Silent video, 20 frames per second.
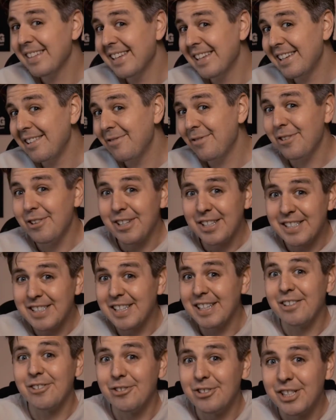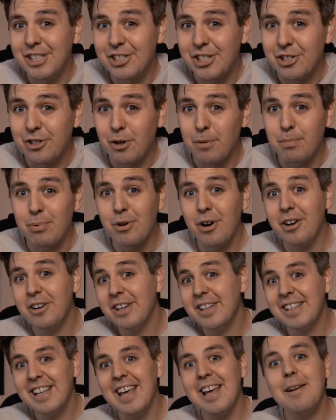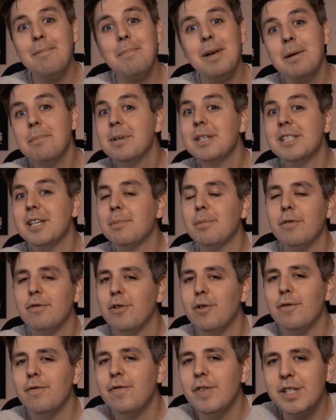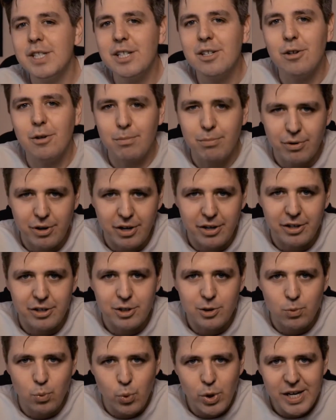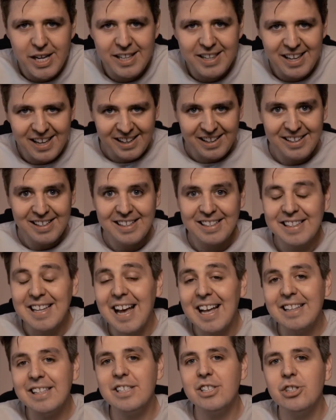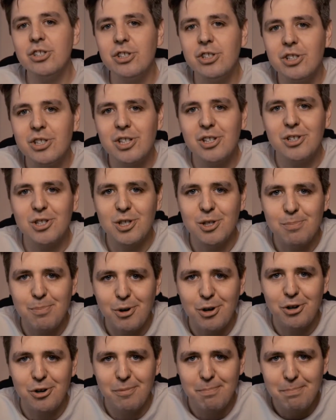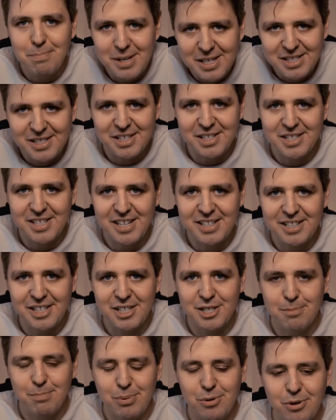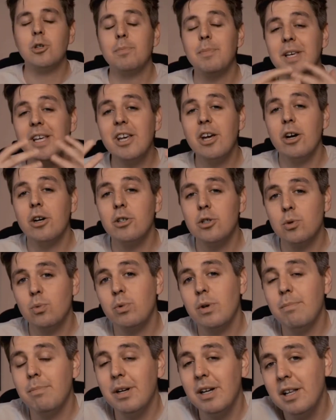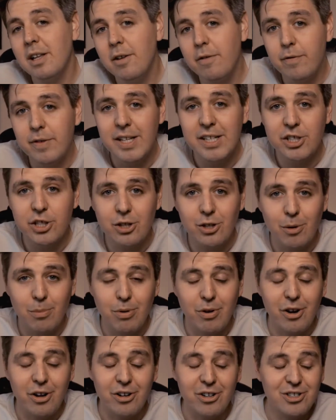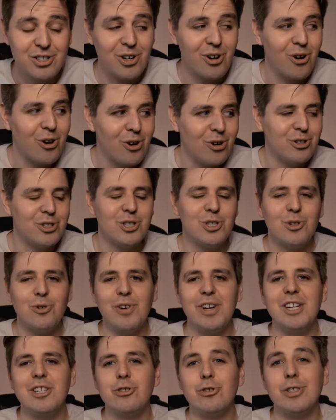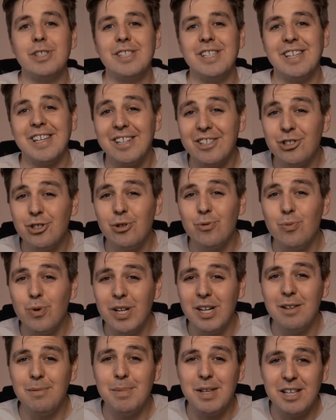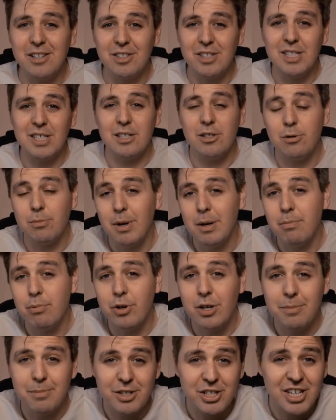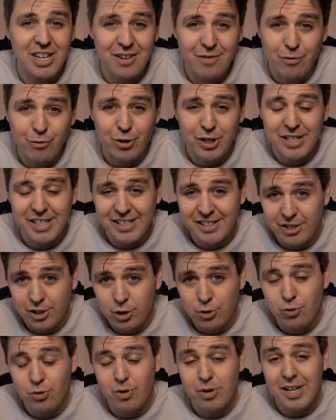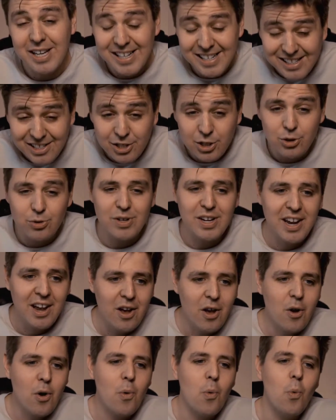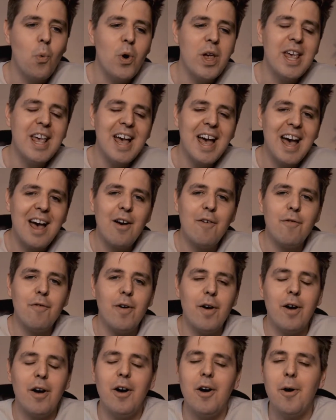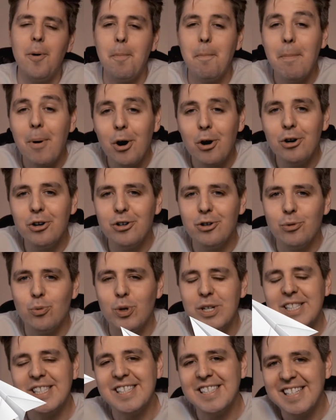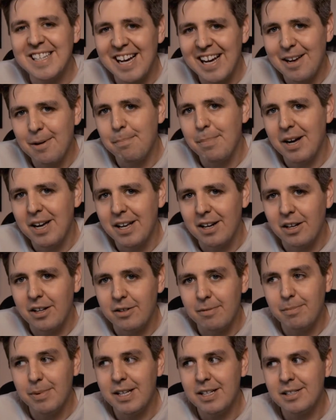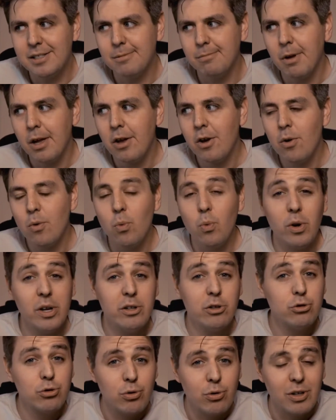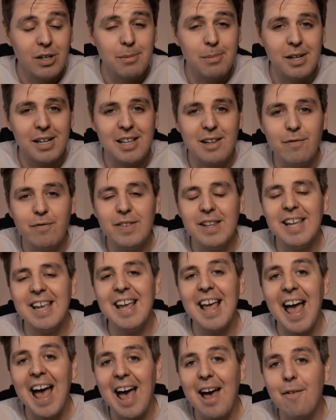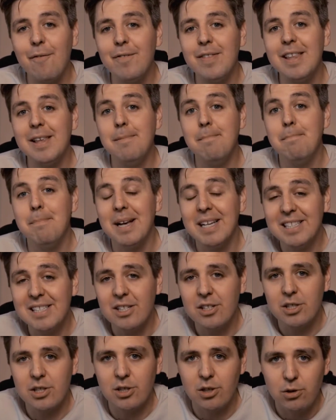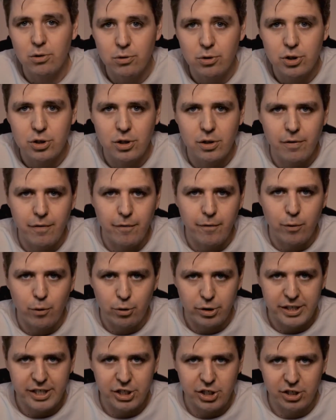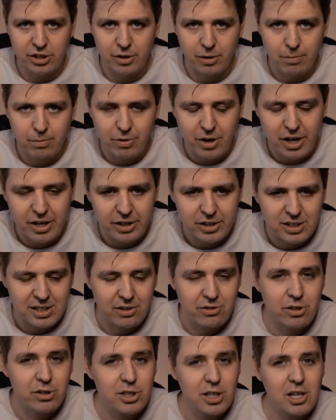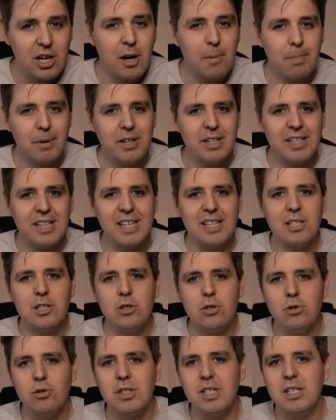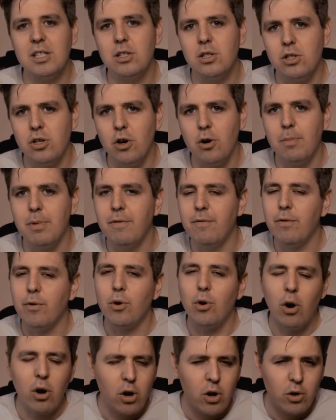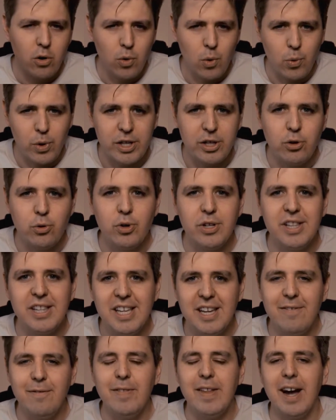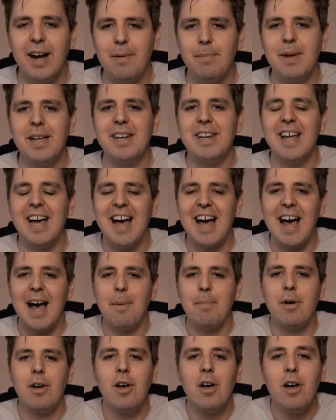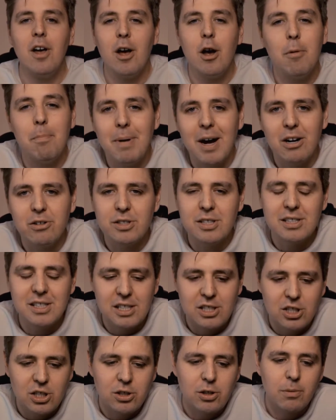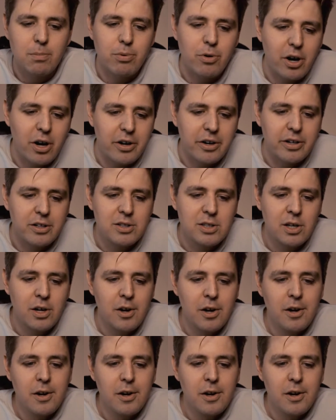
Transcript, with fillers: and if you can sell your digital product and maybe some of your physical products with it, that is just smart business at this point. So because we believe digital products are so interesting and should really be considered by pretty much everyone in the industry, we have um, partnered with Sky Pilot, because we truly believe they have the best solution for digital products. Now, there's a couple of things you need to know before we do a deep dive in the app about digital products.